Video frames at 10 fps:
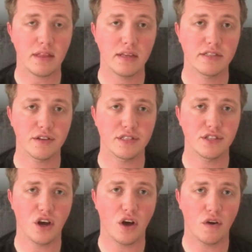So to
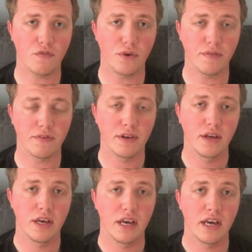start off with,
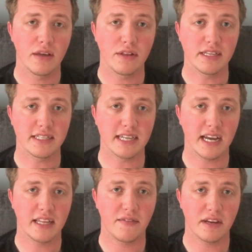the
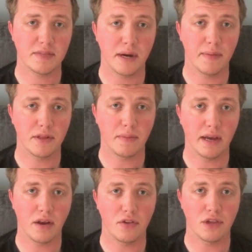Society of Experimental
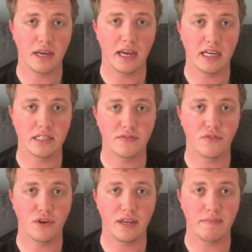Biology has
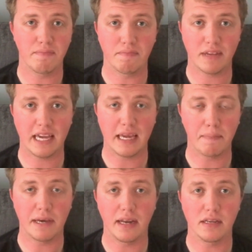three key
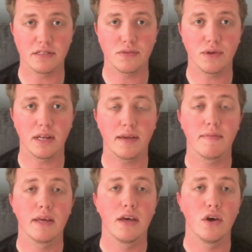pillars really:
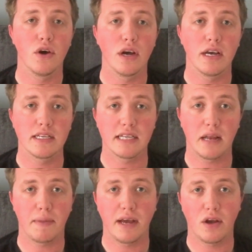cell
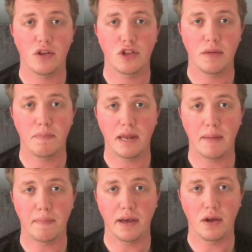biology,
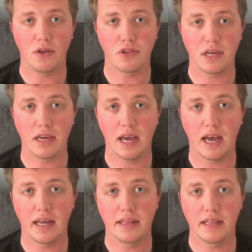plant biology,
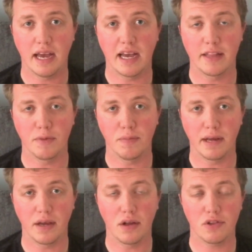and animal
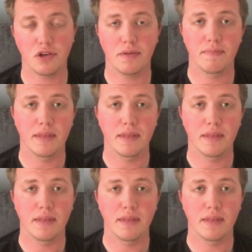biology.